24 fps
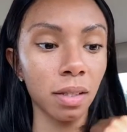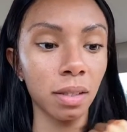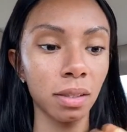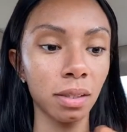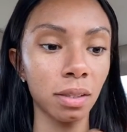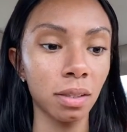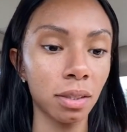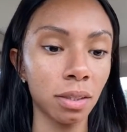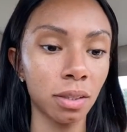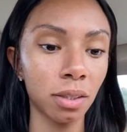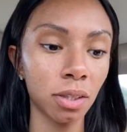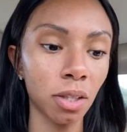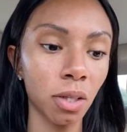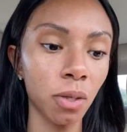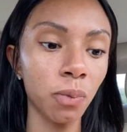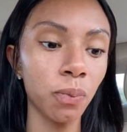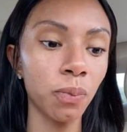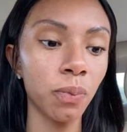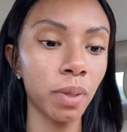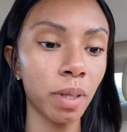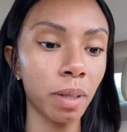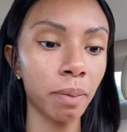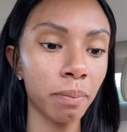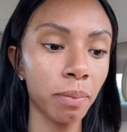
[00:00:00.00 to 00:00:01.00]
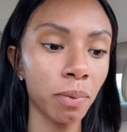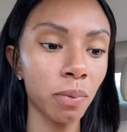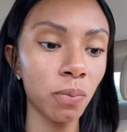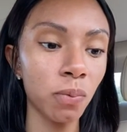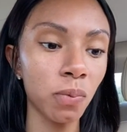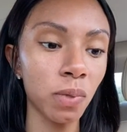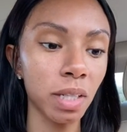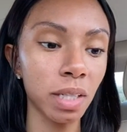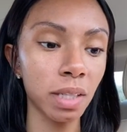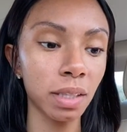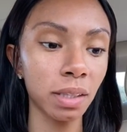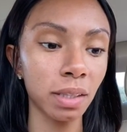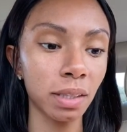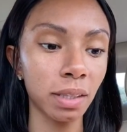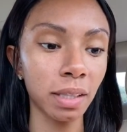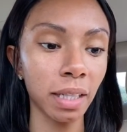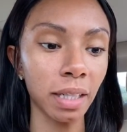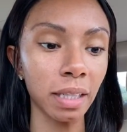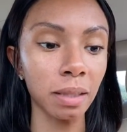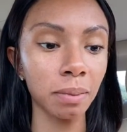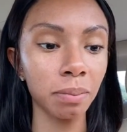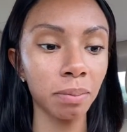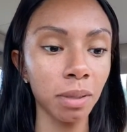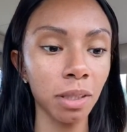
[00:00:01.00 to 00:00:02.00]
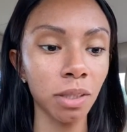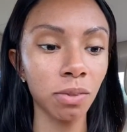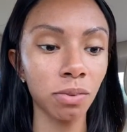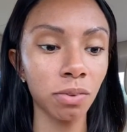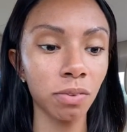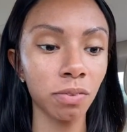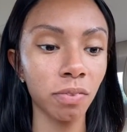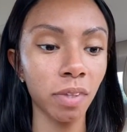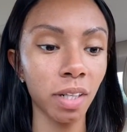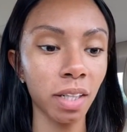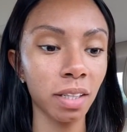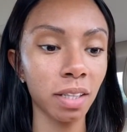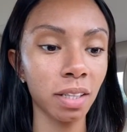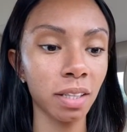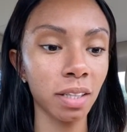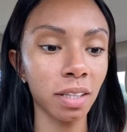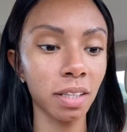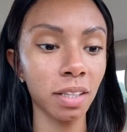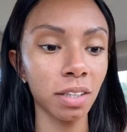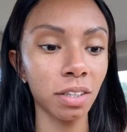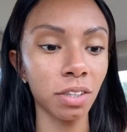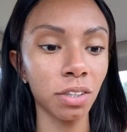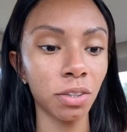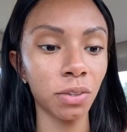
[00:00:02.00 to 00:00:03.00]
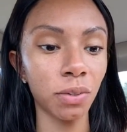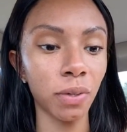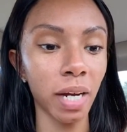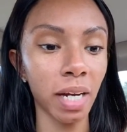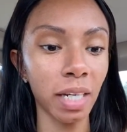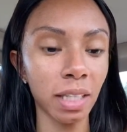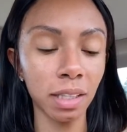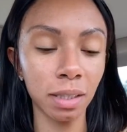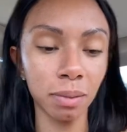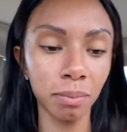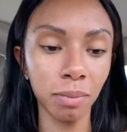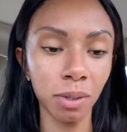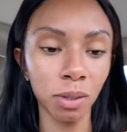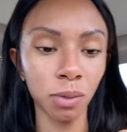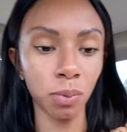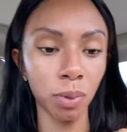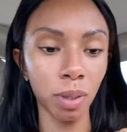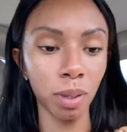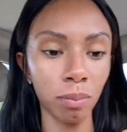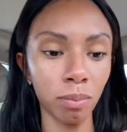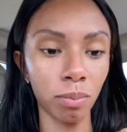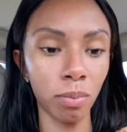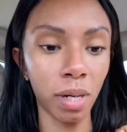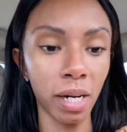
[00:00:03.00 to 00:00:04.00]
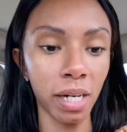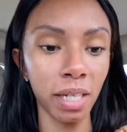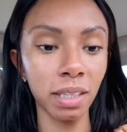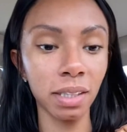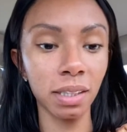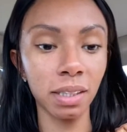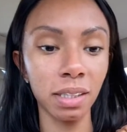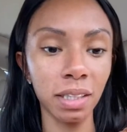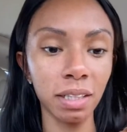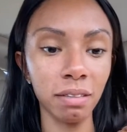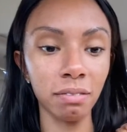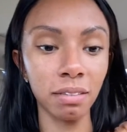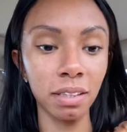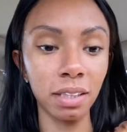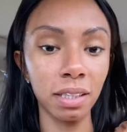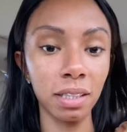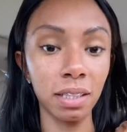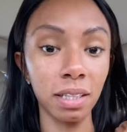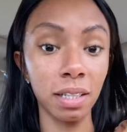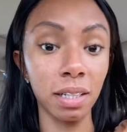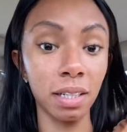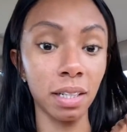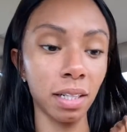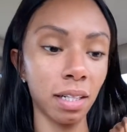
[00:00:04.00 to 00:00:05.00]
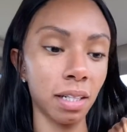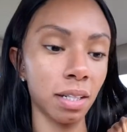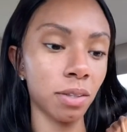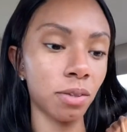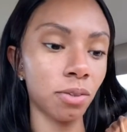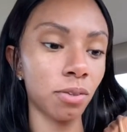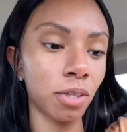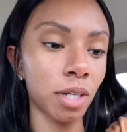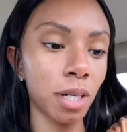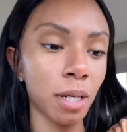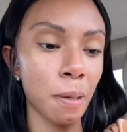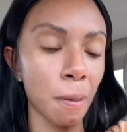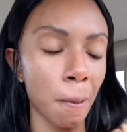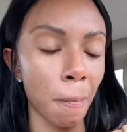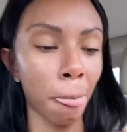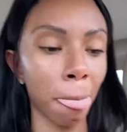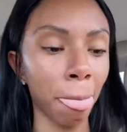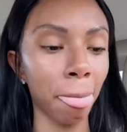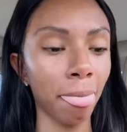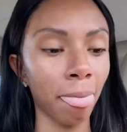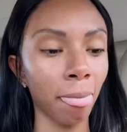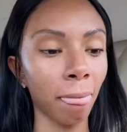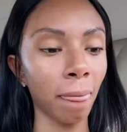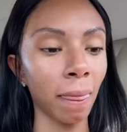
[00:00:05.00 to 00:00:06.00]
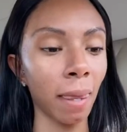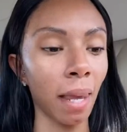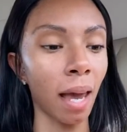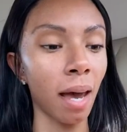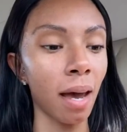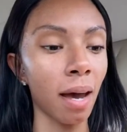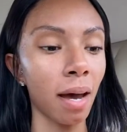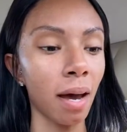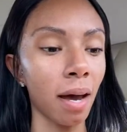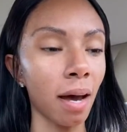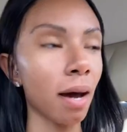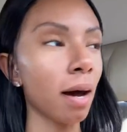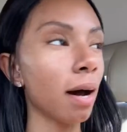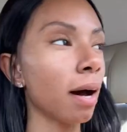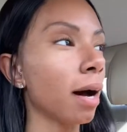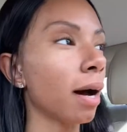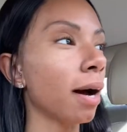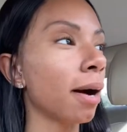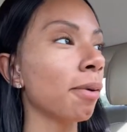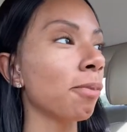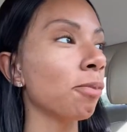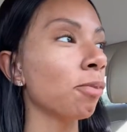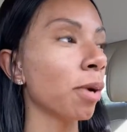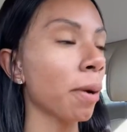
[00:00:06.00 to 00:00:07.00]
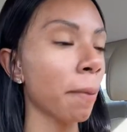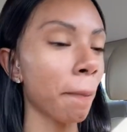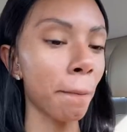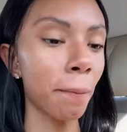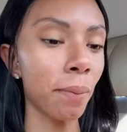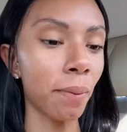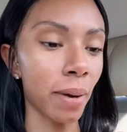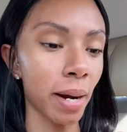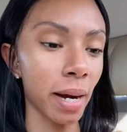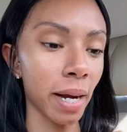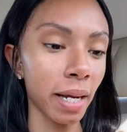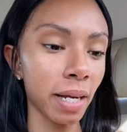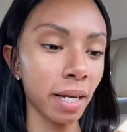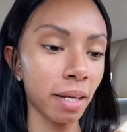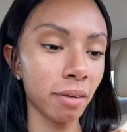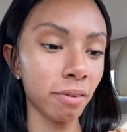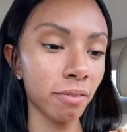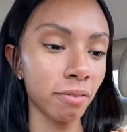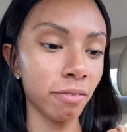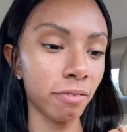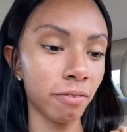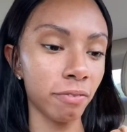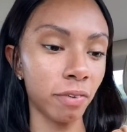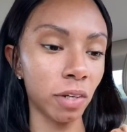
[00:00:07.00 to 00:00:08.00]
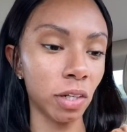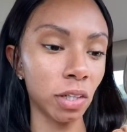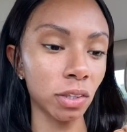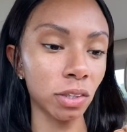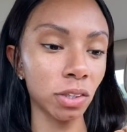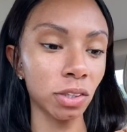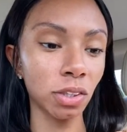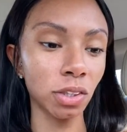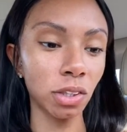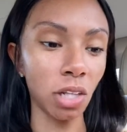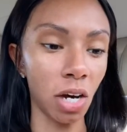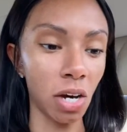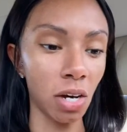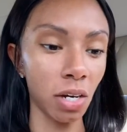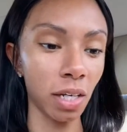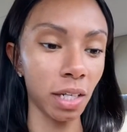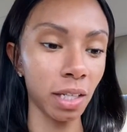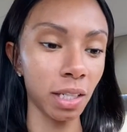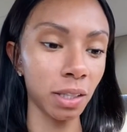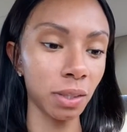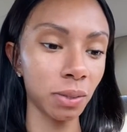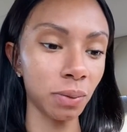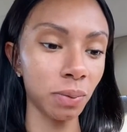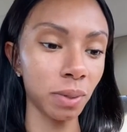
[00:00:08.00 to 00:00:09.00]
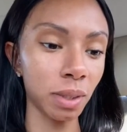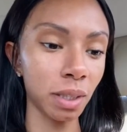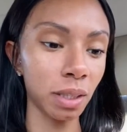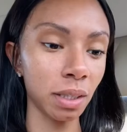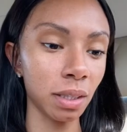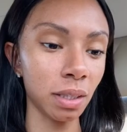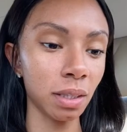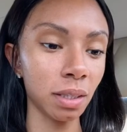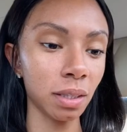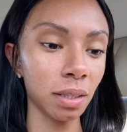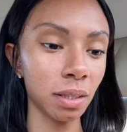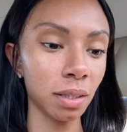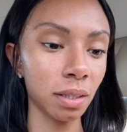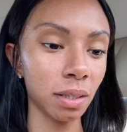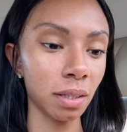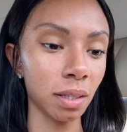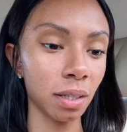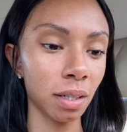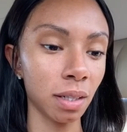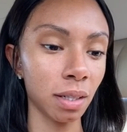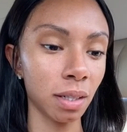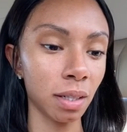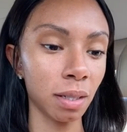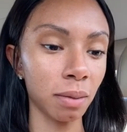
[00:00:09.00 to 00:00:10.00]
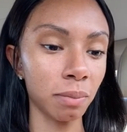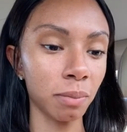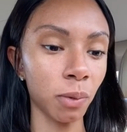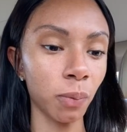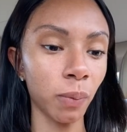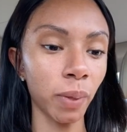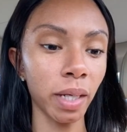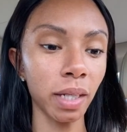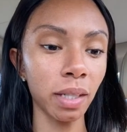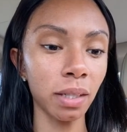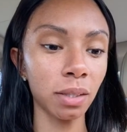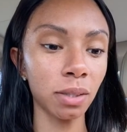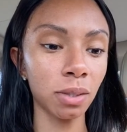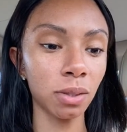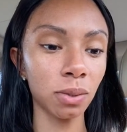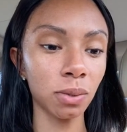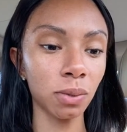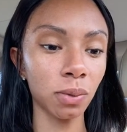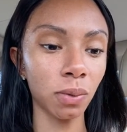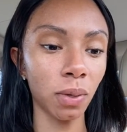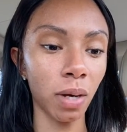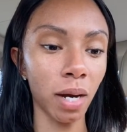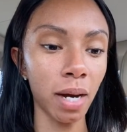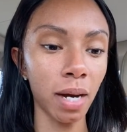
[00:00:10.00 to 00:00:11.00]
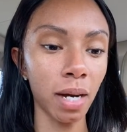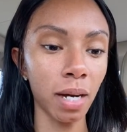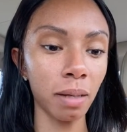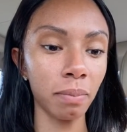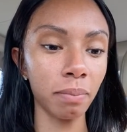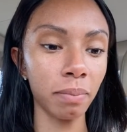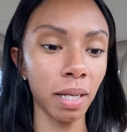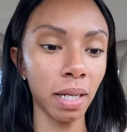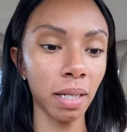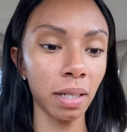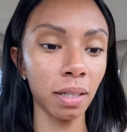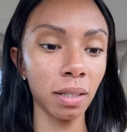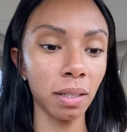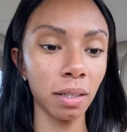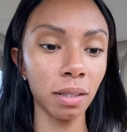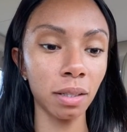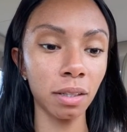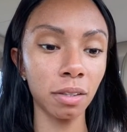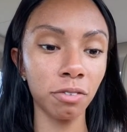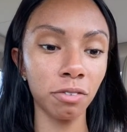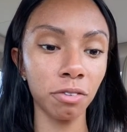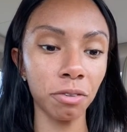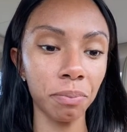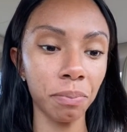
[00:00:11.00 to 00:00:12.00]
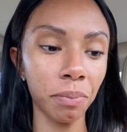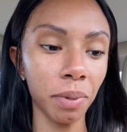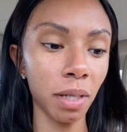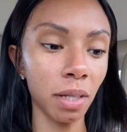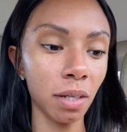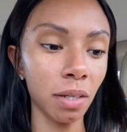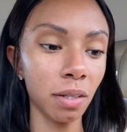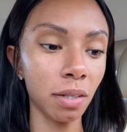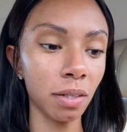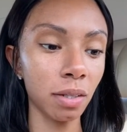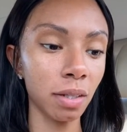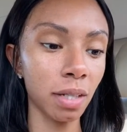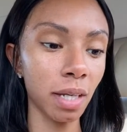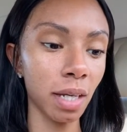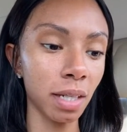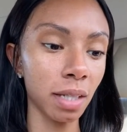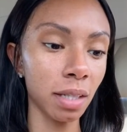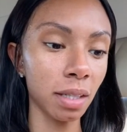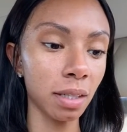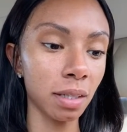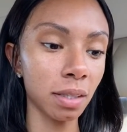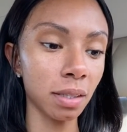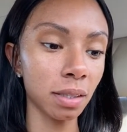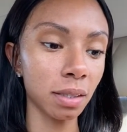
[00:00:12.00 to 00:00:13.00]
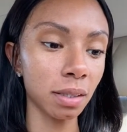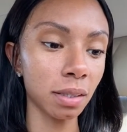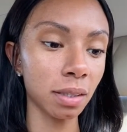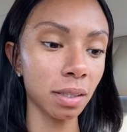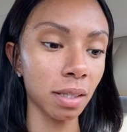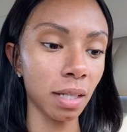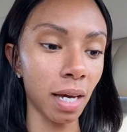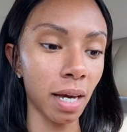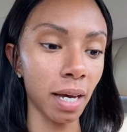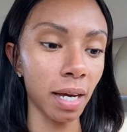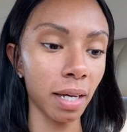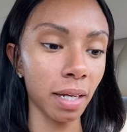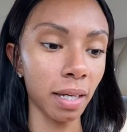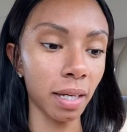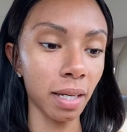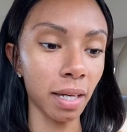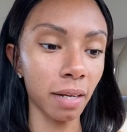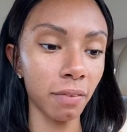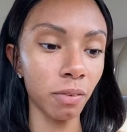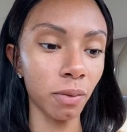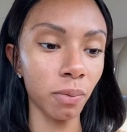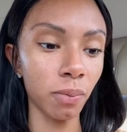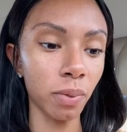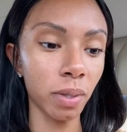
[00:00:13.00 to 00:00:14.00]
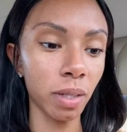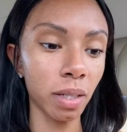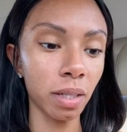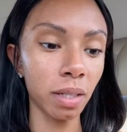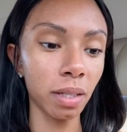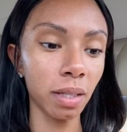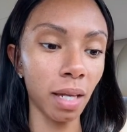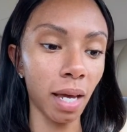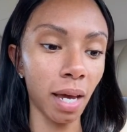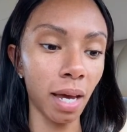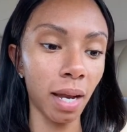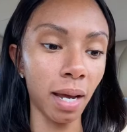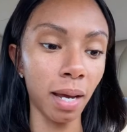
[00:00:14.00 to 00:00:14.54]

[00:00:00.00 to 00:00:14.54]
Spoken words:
So number 1 states, please reflect an interaction between Bryan Stevenson and Henry. When Bryan first saw Henry, the way he described that he looked familiar, that he looked like everyone that